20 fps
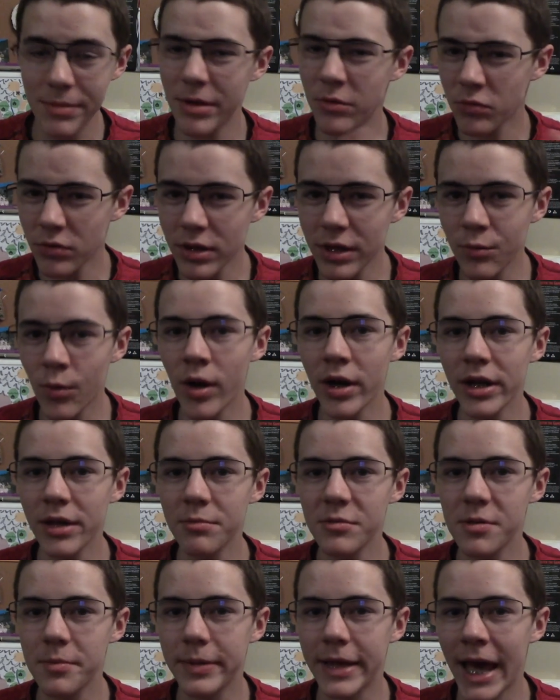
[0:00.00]
I really wanted him
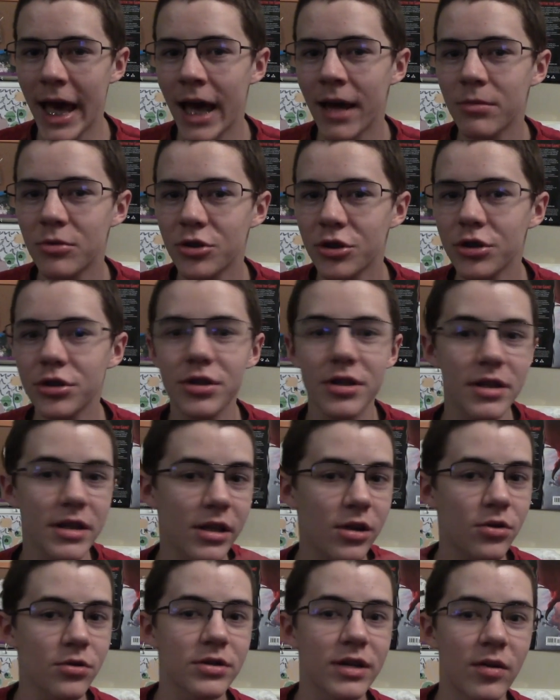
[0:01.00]
to be captured so the
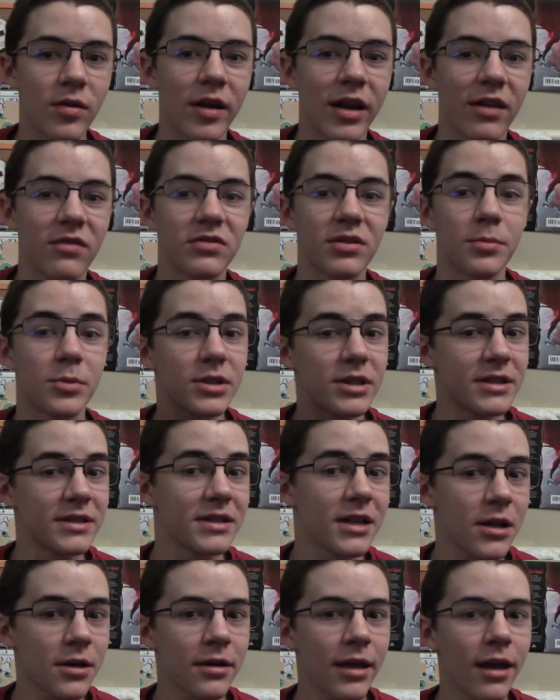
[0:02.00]
heroes would have someone to
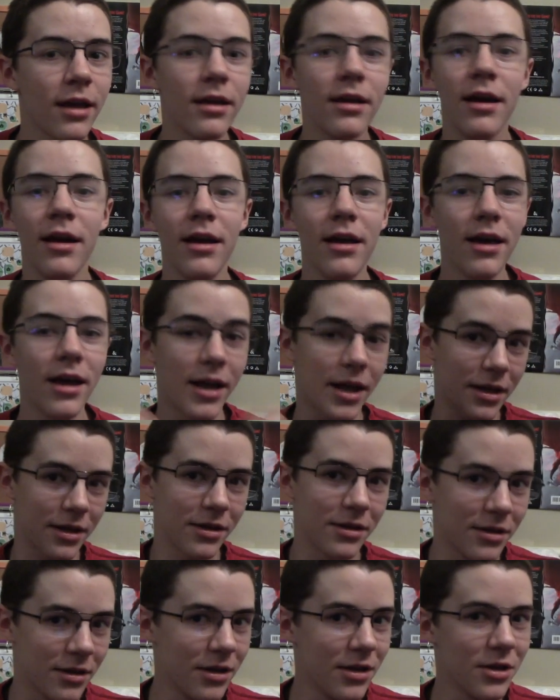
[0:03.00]
interrogate, and I
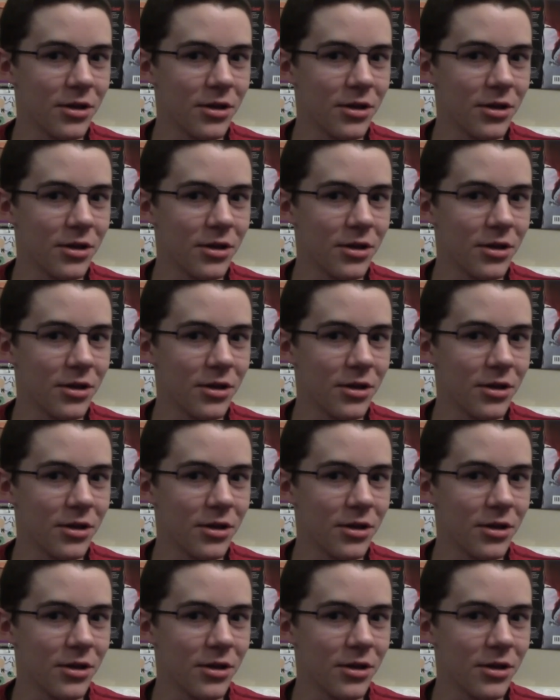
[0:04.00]
could,